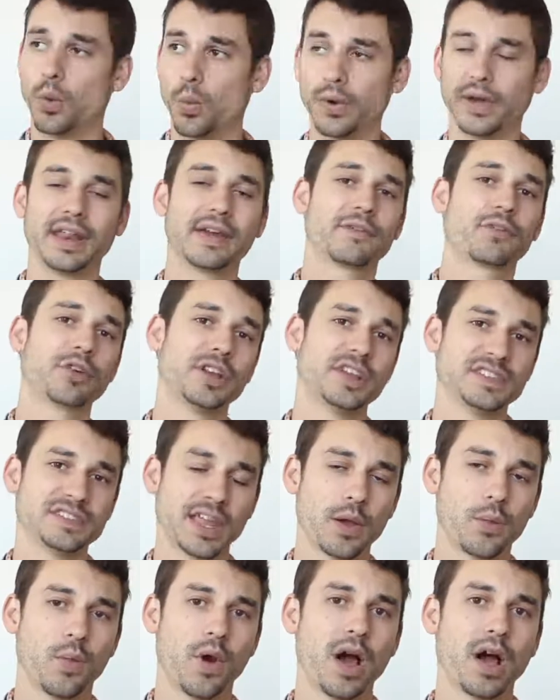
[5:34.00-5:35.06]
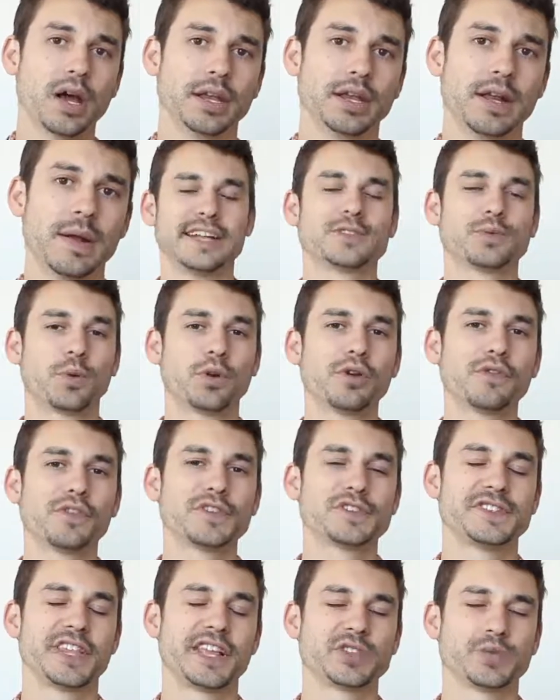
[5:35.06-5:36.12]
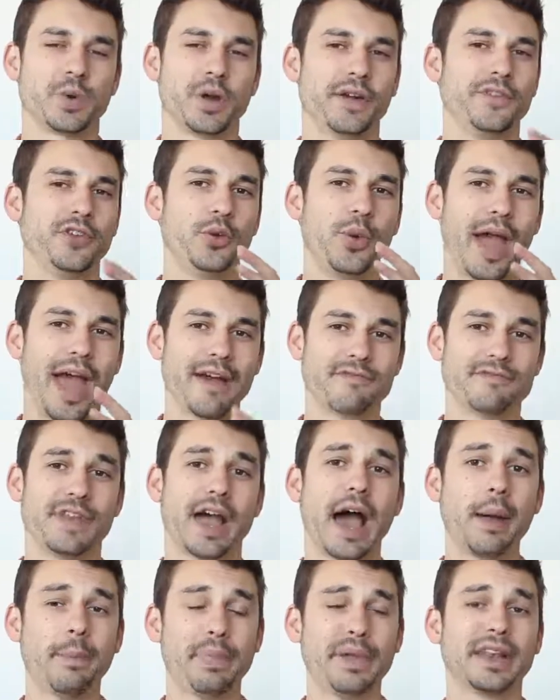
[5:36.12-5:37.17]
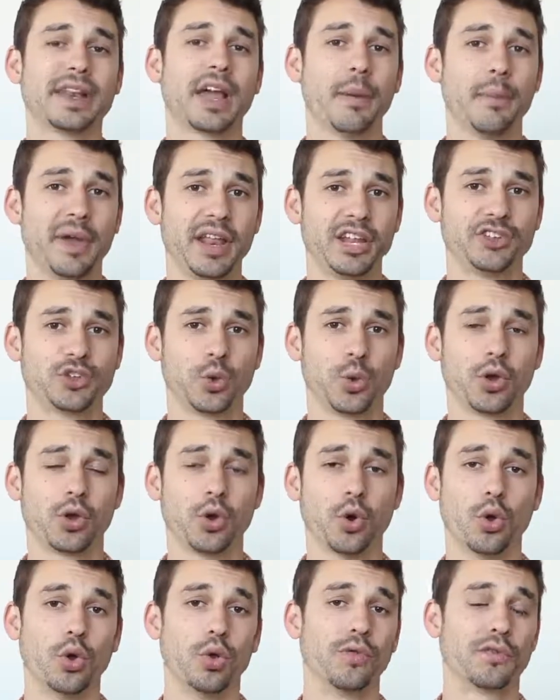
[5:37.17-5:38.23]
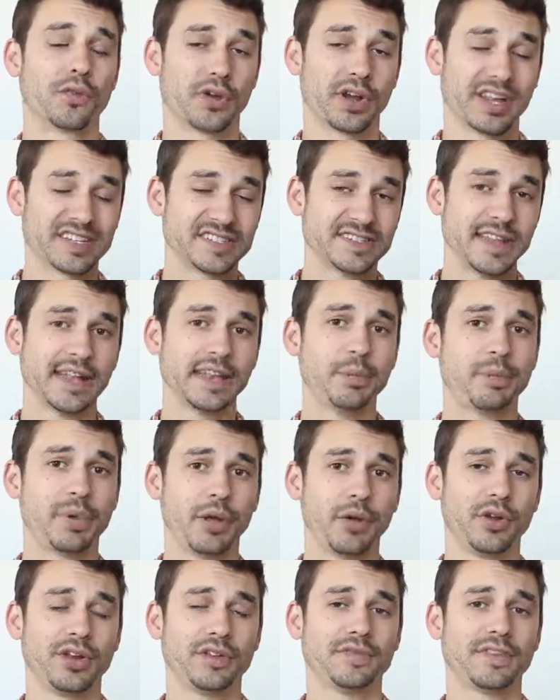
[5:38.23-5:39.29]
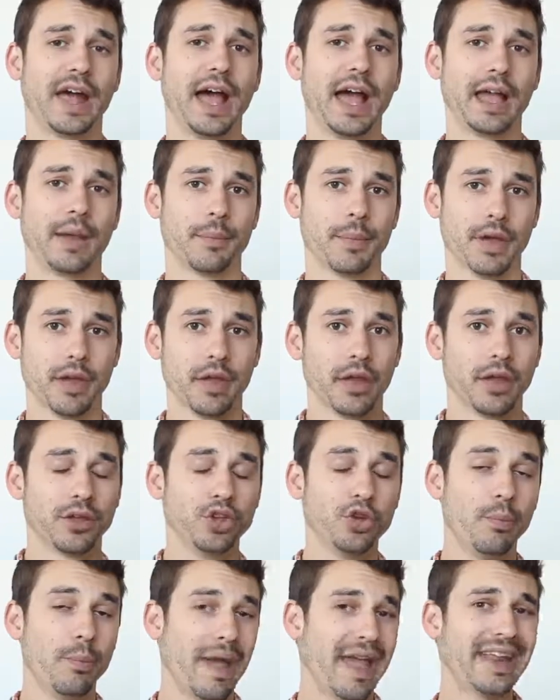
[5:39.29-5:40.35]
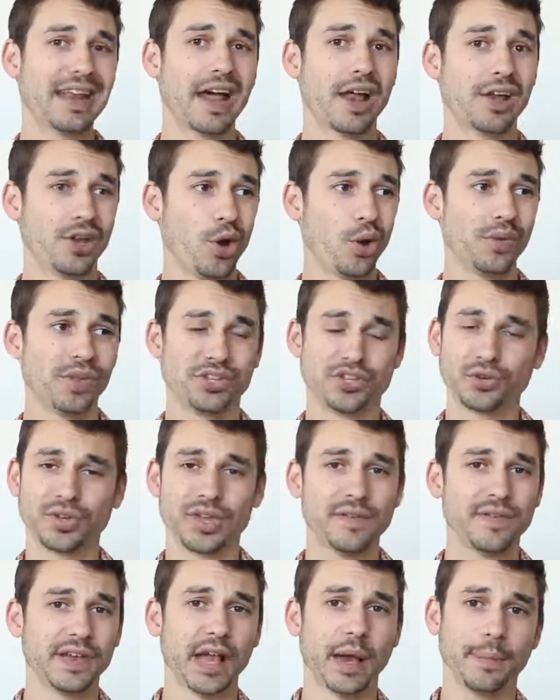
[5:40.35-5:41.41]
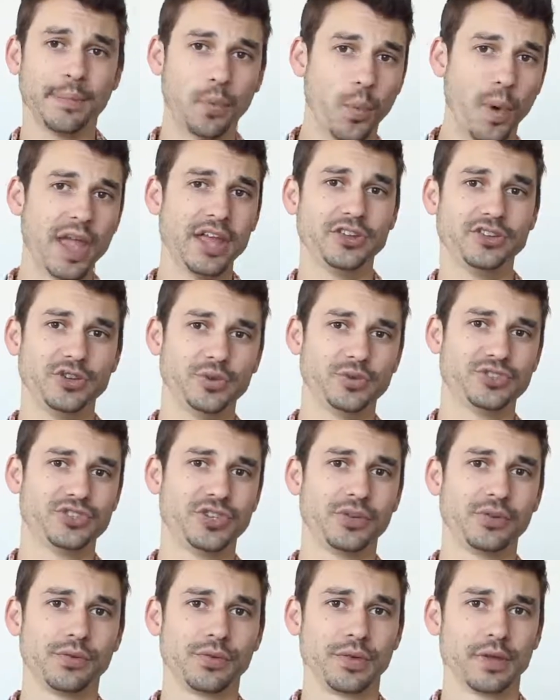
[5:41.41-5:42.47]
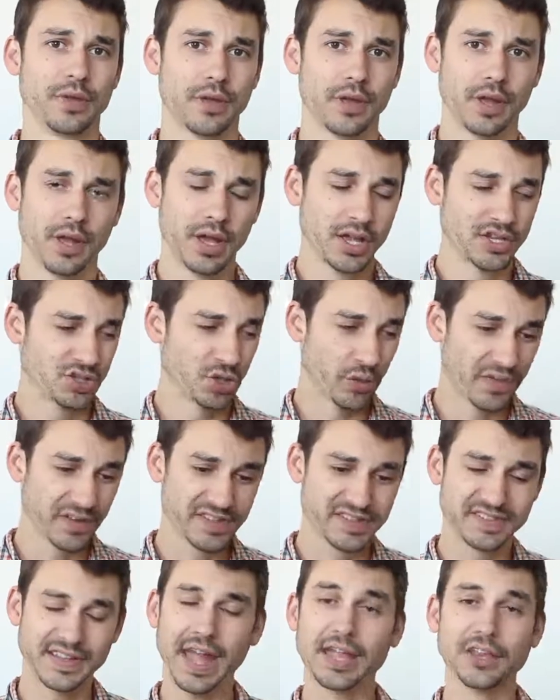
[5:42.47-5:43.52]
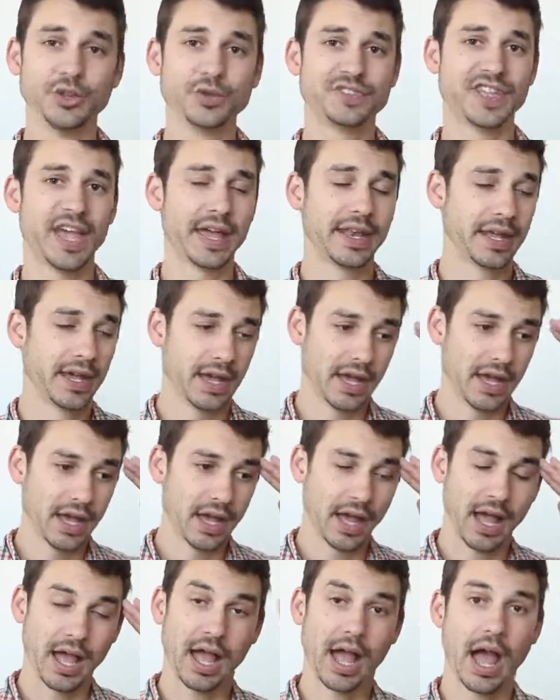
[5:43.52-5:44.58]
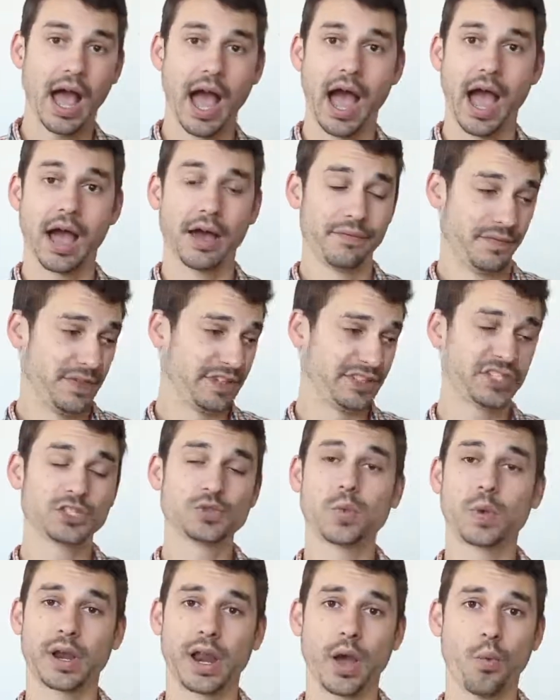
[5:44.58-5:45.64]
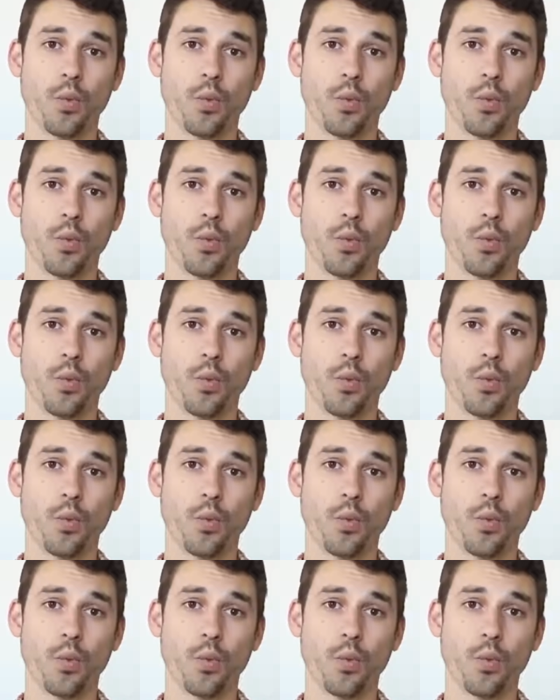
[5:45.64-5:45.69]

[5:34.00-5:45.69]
whatever it is they want. It's one of those things where if you have not been committed to a goal for an extended period of time, you may not know that you're giving up way too soon. So if instead you said, this is what